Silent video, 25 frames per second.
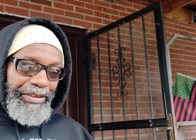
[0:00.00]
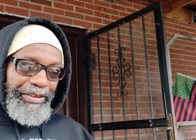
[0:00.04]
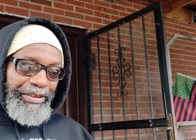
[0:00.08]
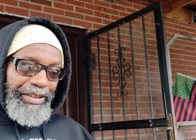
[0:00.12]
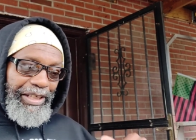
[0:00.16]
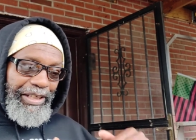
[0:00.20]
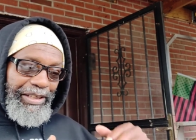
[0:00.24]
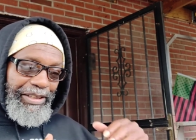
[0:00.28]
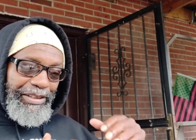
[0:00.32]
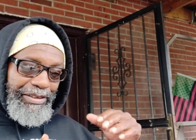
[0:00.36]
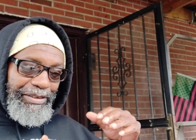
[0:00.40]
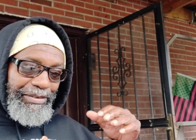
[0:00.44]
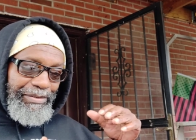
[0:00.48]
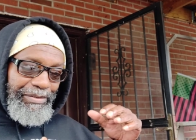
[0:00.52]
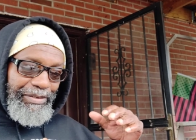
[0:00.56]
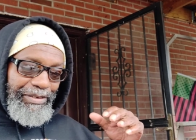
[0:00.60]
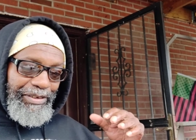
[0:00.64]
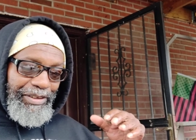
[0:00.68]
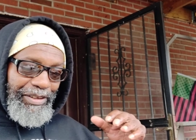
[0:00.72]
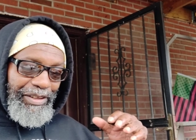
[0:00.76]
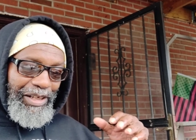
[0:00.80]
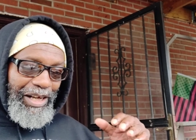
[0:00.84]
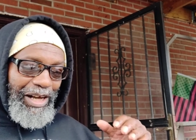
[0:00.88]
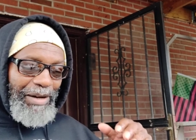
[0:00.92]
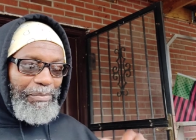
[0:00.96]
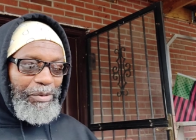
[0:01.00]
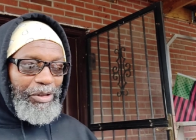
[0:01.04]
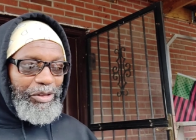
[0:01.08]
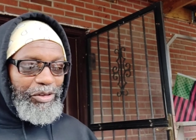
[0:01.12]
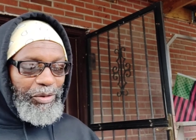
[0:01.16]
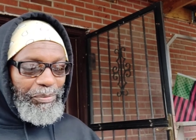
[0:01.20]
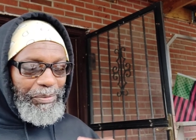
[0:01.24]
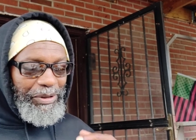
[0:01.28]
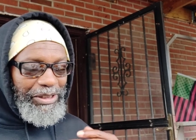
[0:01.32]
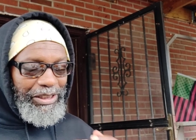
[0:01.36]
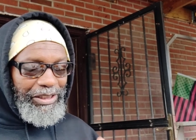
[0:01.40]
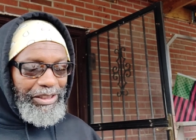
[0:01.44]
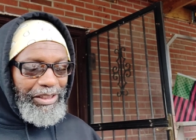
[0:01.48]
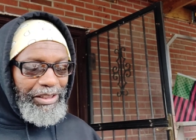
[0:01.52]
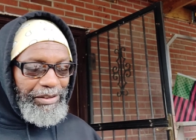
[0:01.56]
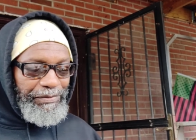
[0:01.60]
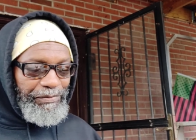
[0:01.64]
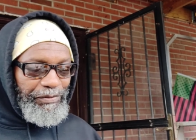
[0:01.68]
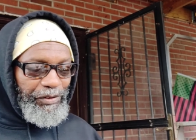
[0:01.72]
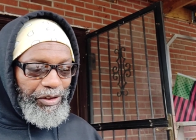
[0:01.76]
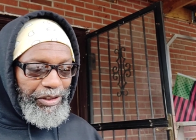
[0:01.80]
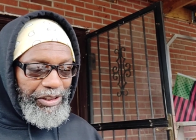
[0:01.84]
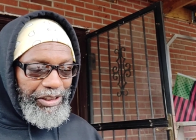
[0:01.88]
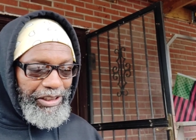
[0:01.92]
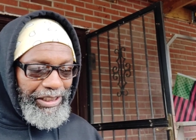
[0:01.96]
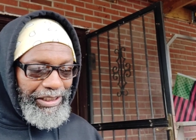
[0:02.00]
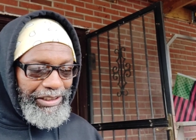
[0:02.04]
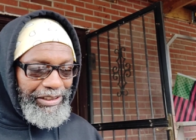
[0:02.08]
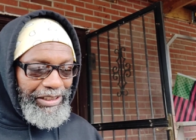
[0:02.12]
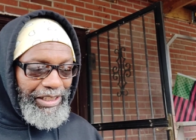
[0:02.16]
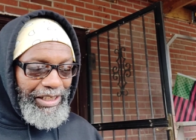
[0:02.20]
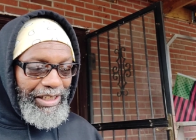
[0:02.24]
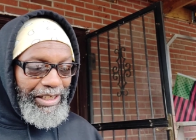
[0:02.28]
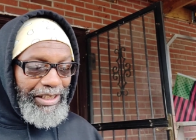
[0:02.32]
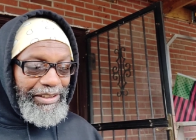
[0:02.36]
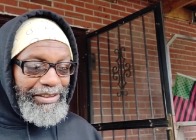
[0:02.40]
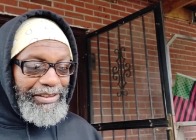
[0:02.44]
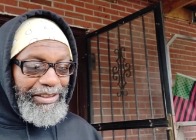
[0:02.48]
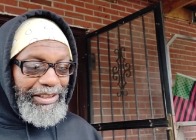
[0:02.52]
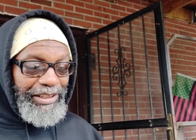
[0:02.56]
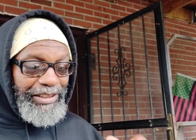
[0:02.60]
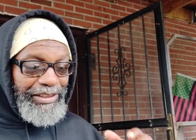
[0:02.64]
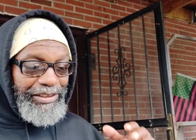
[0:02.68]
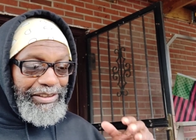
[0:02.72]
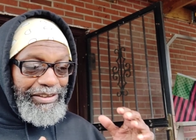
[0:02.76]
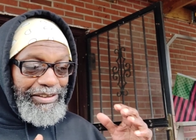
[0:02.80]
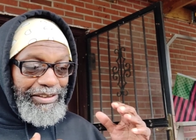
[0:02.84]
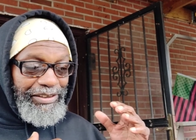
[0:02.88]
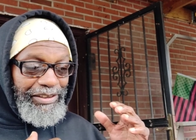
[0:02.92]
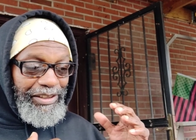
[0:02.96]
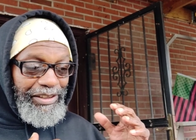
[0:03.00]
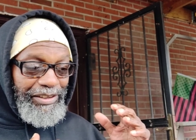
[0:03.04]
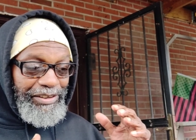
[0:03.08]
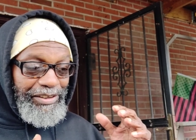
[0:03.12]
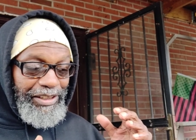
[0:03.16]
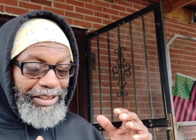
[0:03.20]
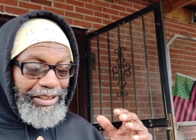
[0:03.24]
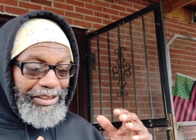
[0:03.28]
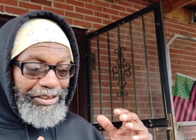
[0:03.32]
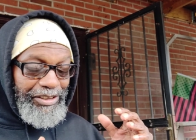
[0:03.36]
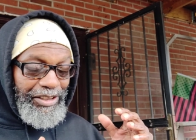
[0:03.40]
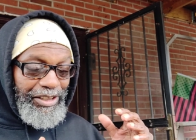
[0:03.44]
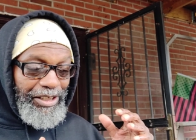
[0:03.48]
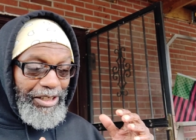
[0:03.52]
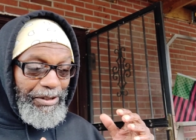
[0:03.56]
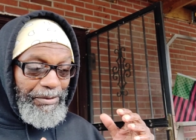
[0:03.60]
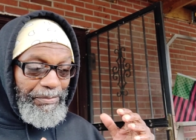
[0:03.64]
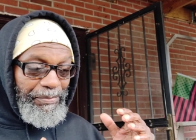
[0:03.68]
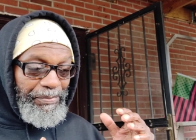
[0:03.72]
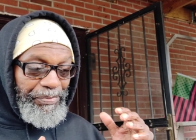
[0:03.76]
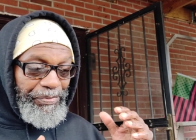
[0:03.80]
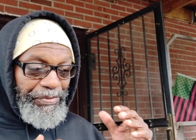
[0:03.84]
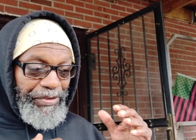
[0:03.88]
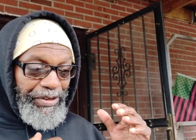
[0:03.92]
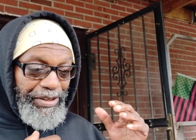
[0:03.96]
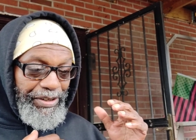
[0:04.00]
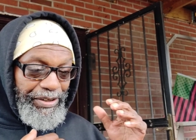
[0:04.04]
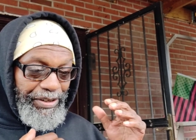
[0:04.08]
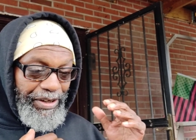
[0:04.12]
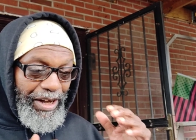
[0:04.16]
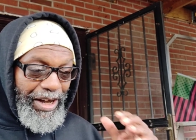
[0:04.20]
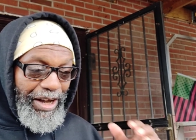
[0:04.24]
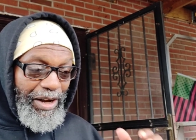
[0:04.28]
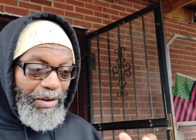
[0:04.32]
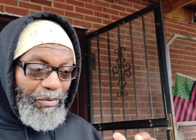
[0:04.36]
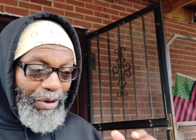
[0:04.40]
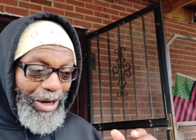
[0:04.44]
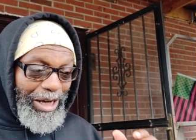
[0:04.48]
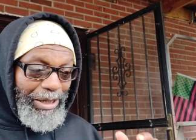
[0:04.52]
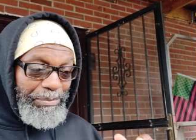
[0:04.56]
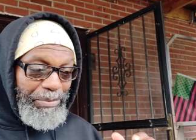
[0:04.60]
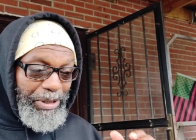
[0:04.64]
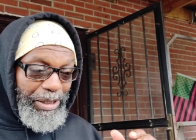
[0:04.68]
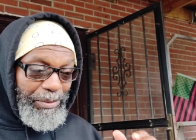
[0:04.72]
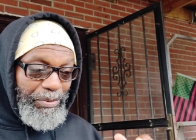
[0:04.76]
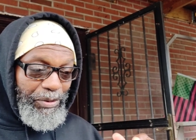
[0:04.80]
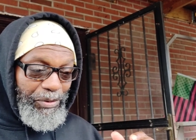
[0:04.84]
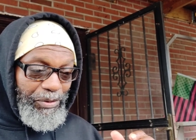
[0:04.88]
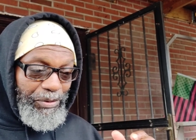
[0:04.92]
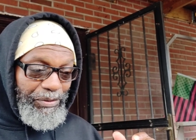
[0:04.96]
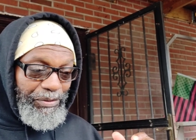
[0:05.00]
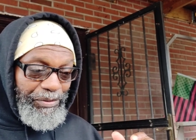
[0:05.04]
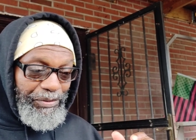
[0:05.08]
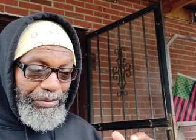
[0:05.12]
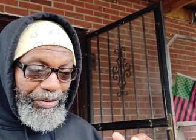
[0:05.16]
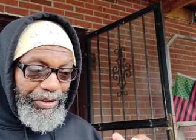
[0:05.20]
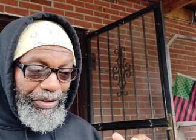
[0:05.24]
There's I'm gonna do Miss Neely Fuller things. There's there's uh non-white people,